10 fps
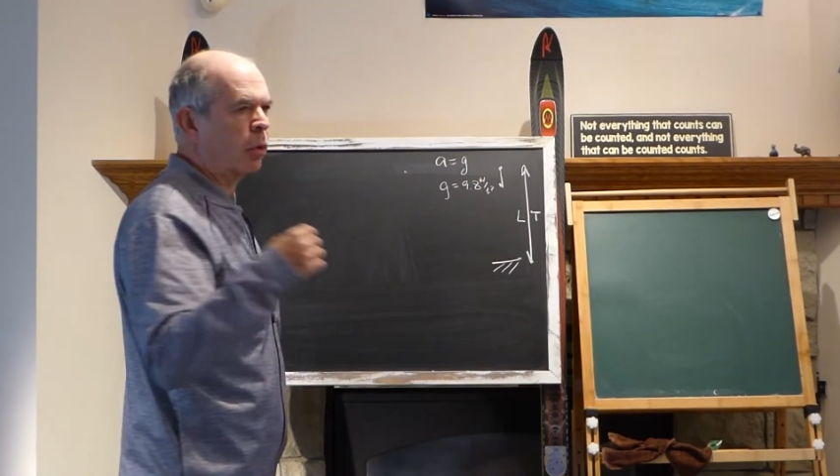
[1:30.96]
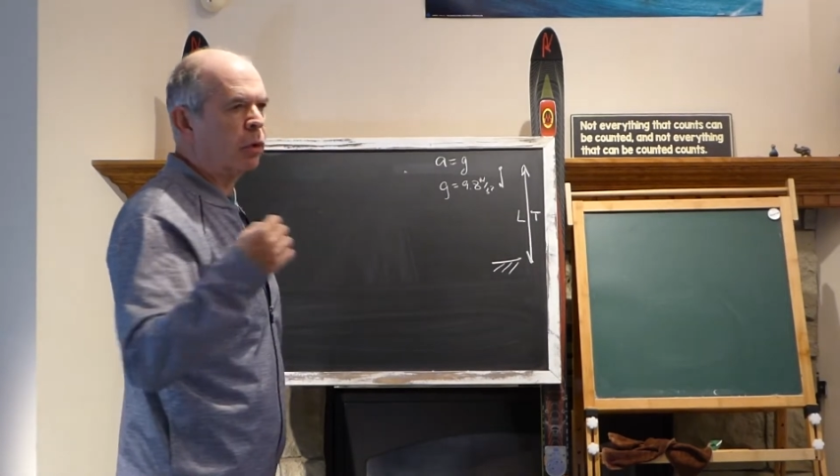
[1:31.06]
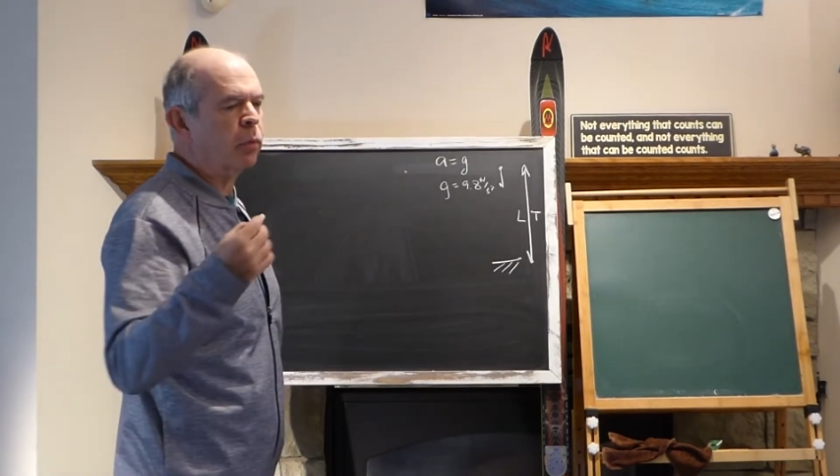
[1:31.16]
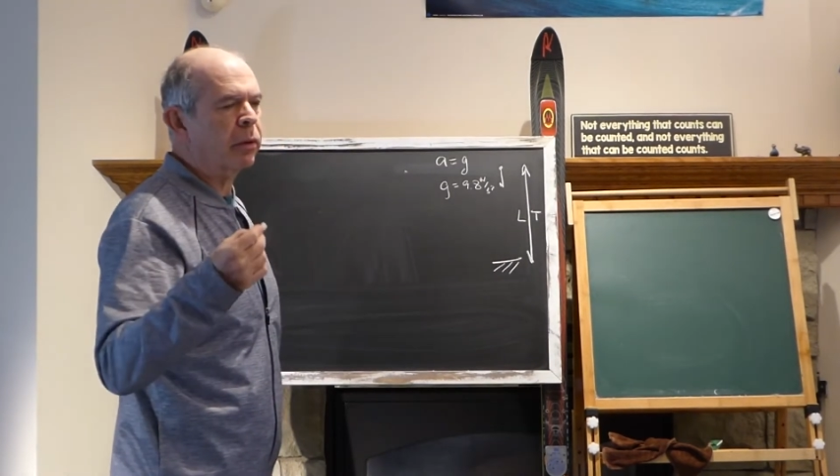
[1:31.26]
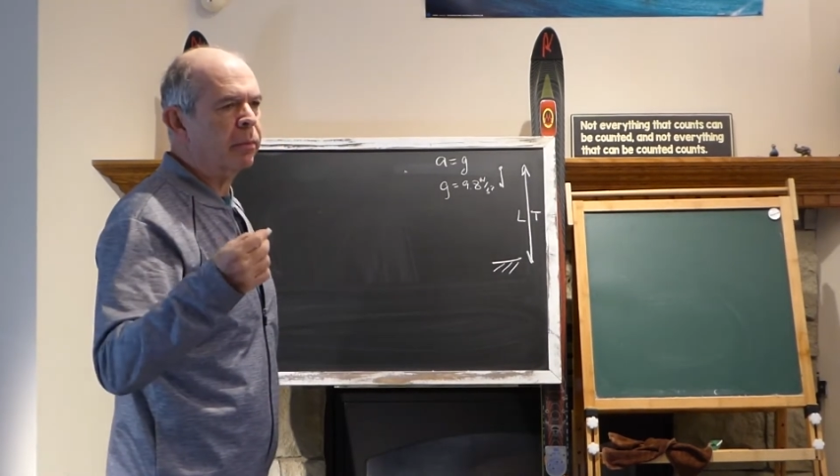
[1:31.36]

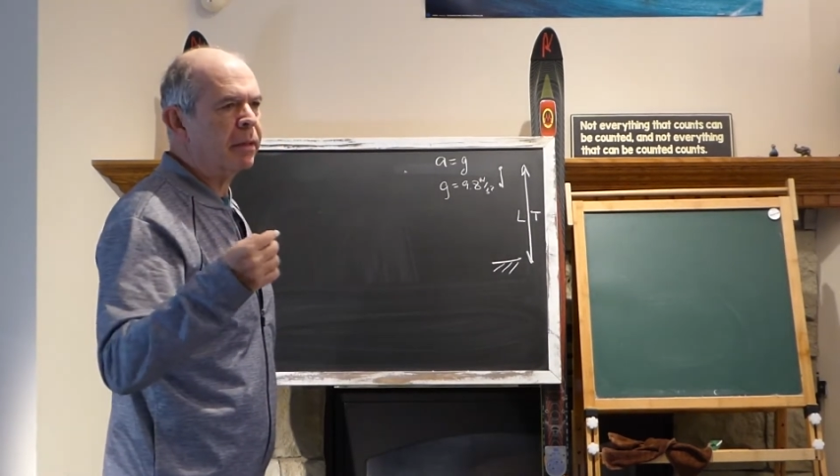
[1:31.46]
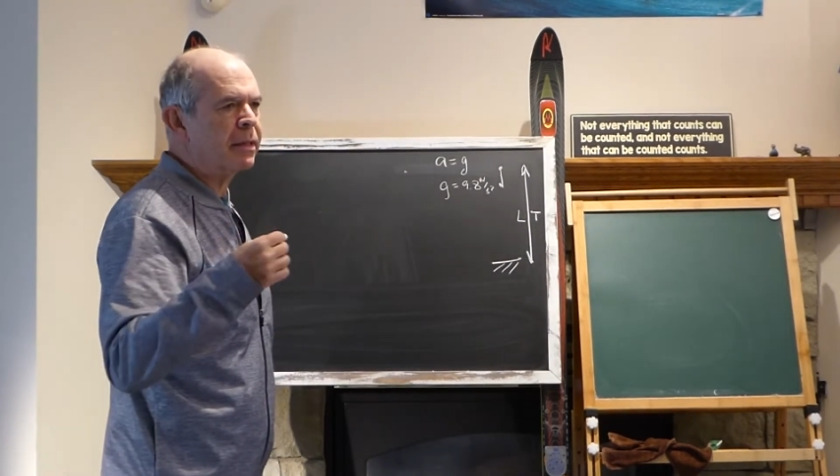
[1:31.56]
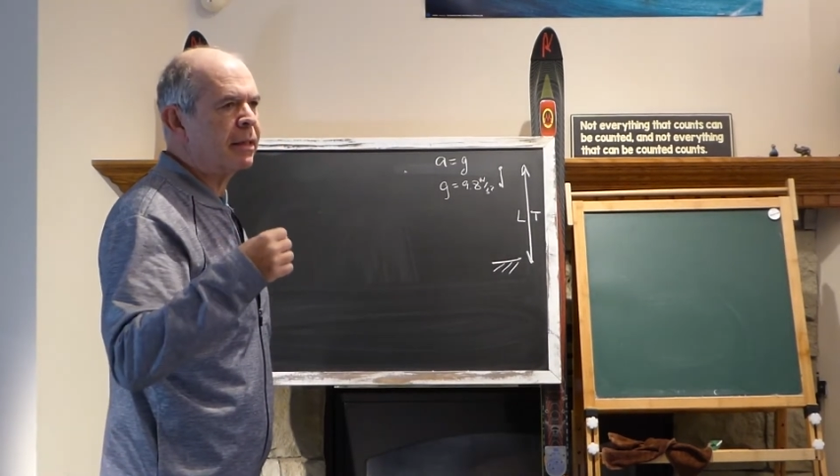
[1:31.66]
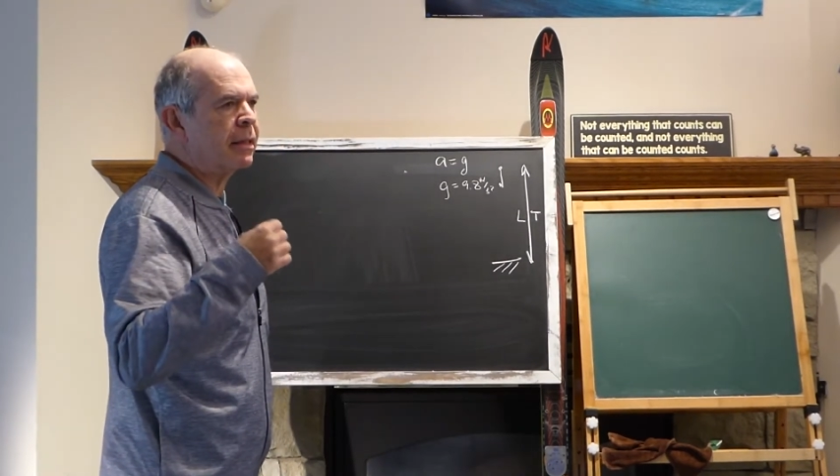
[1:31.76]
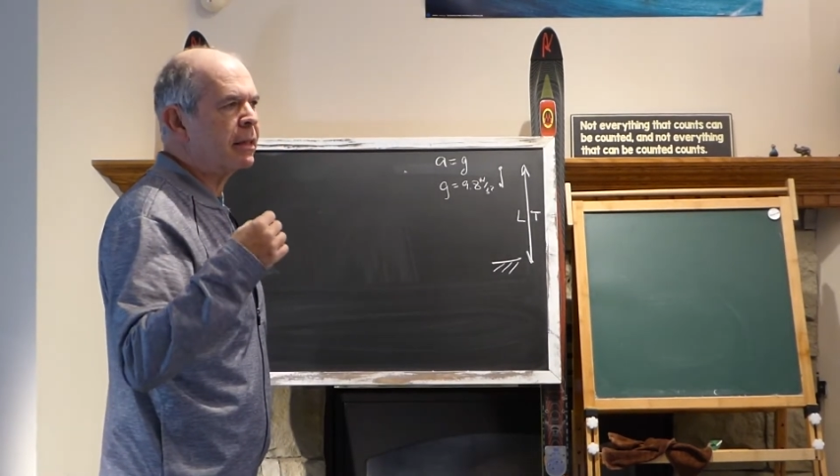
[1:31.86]
what would be
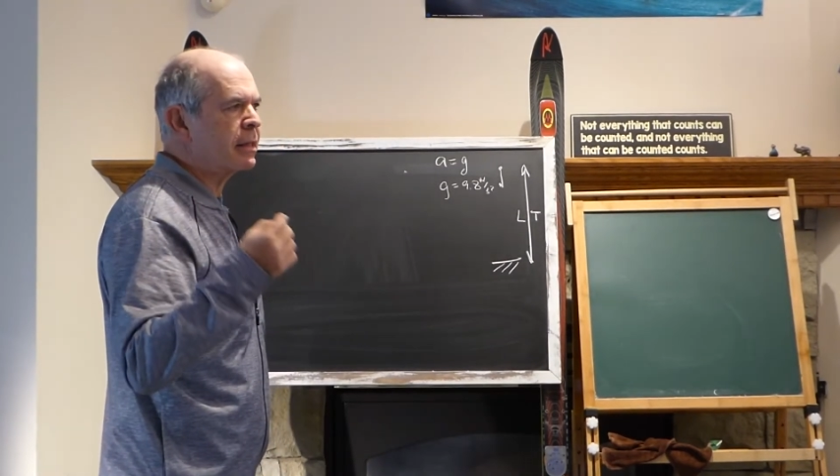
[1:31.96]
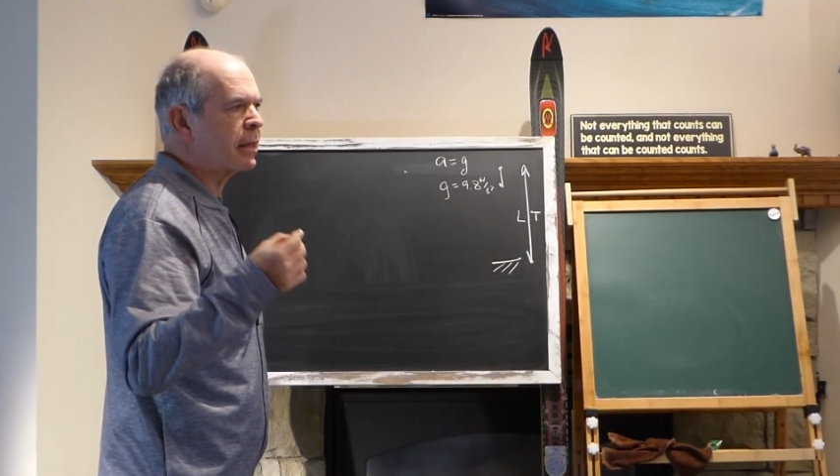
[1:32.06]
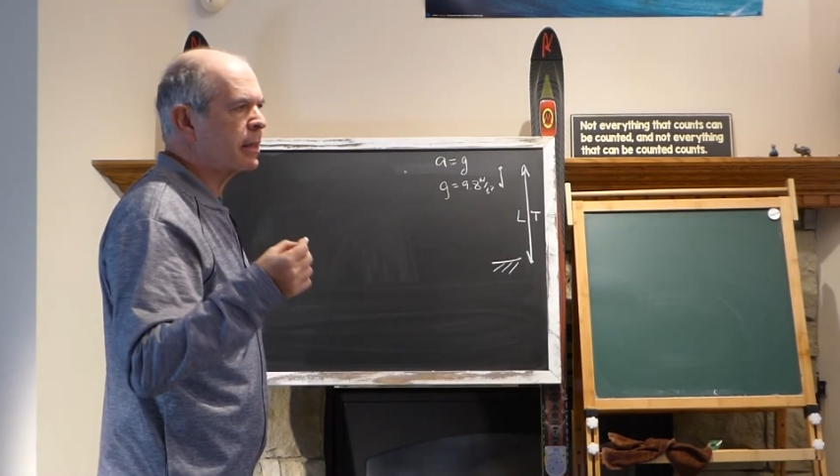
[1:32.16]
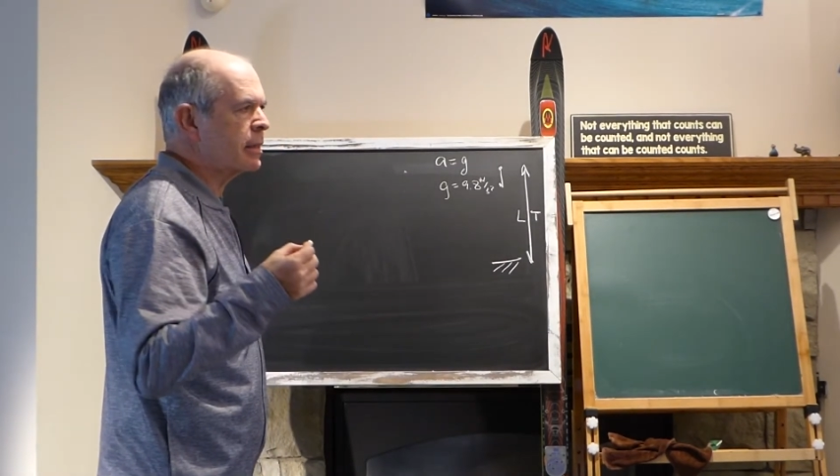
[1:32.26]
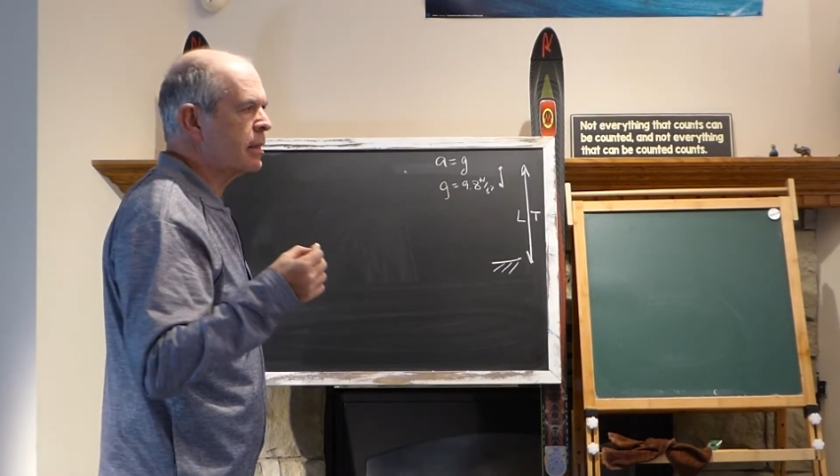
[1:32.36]
the
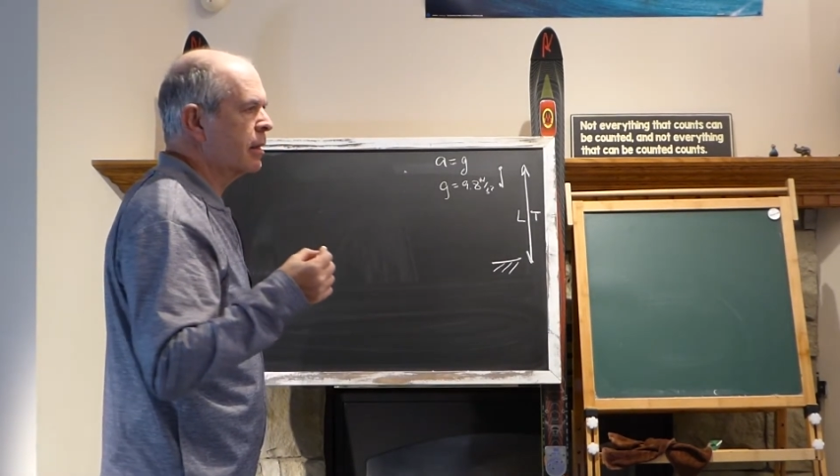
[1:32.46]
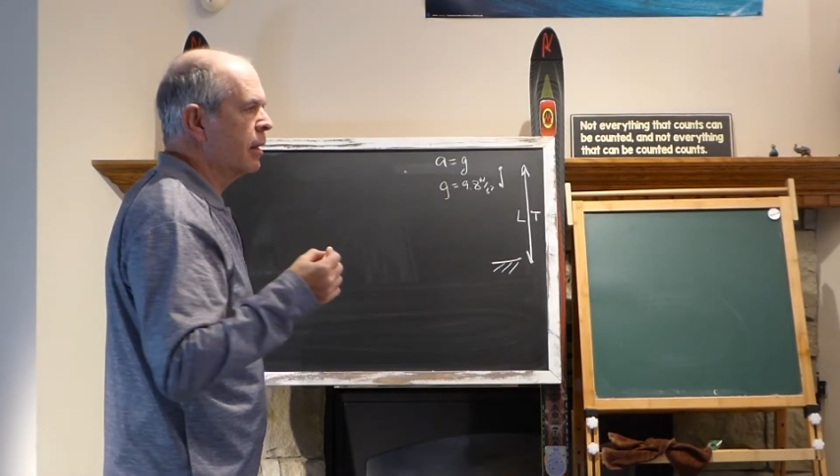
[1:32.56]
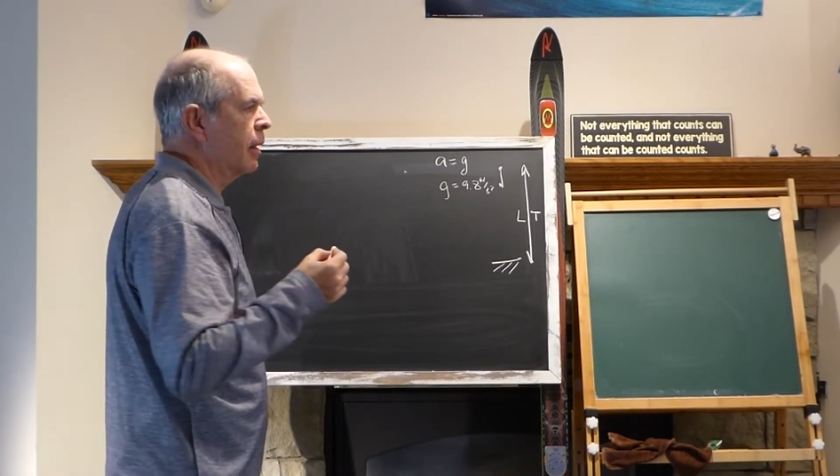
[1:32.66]
distance